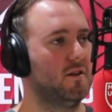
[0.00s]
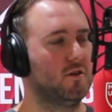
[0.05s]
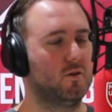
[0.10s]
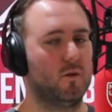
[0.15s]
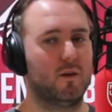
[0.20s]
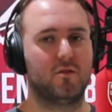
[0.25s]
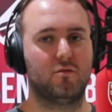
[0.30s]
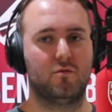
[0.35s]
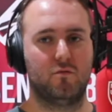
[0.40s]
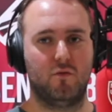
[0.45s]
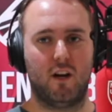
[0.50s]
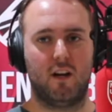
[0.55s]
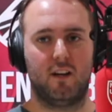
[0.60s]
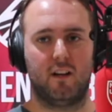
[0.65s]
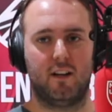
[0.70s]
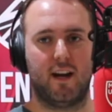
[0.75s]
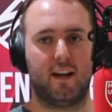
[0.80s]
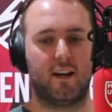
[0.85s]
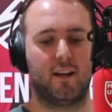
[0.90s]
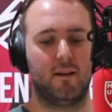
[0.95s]
So it's
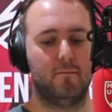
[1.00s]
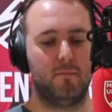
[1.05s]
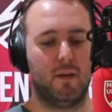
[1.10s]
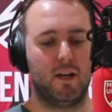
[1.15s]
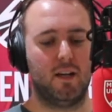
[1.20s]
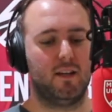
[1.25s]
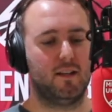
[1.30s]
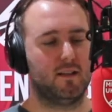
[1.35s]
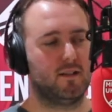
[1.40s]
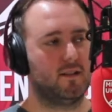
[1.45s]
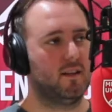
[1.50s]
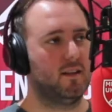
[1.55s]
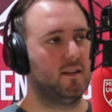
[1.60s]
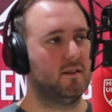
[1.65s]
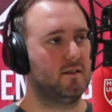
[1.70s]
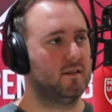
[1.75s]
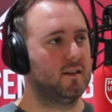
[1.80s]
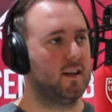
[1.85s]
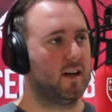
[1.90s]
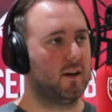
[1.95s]
really like a mini
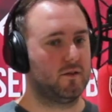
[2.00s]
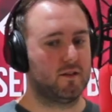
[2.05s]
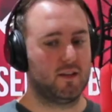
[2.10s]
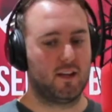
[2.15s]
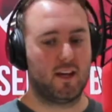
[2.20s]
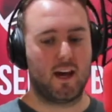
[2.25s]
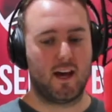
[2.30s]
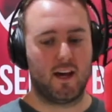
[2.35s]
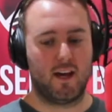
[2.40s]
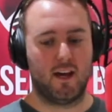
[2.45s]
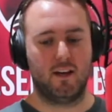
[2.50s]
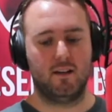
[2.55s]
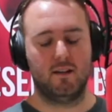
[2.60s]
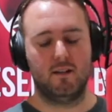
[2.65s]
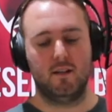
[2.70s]
season now to get in.